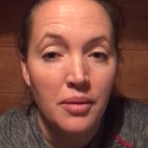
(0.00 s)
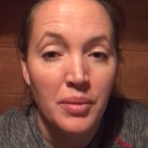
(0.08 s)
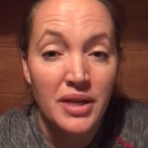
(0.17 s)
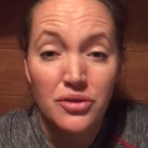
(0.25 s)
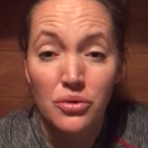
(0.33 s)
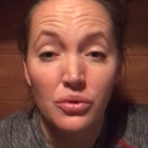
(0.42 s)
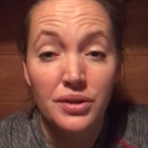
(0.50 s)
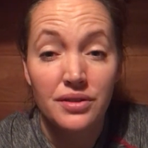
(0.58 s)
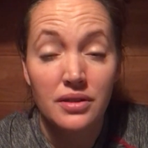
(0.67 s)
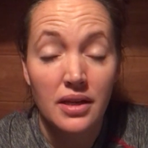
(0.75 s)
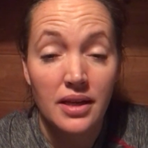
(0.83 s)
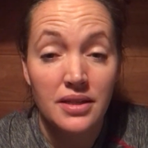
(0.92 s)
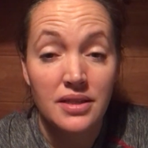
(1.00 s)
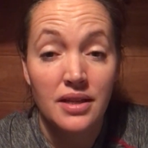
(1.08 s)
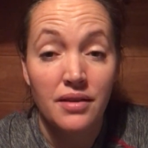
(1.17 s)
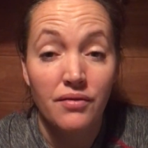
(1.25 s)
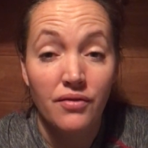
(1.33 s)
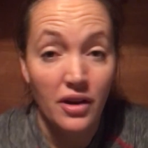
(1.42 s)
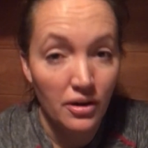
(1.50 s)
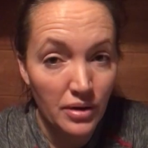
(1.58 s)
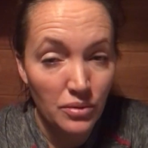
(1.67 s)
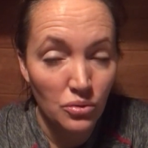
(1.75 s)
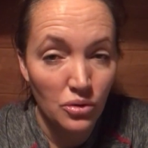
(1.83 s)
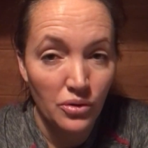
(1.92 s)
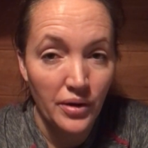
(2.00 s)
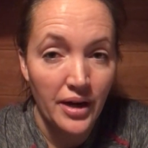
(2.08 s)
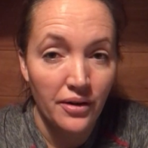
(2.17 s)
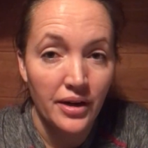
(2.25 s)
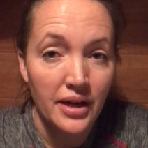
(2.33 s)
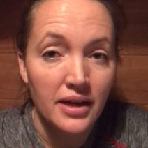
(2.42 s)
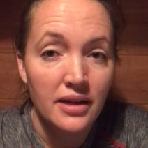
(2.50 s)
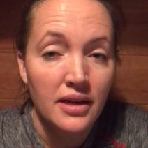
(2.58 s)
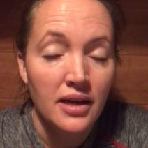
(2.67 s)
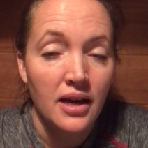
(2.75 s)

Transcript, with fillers: My school is, is in a very rural area.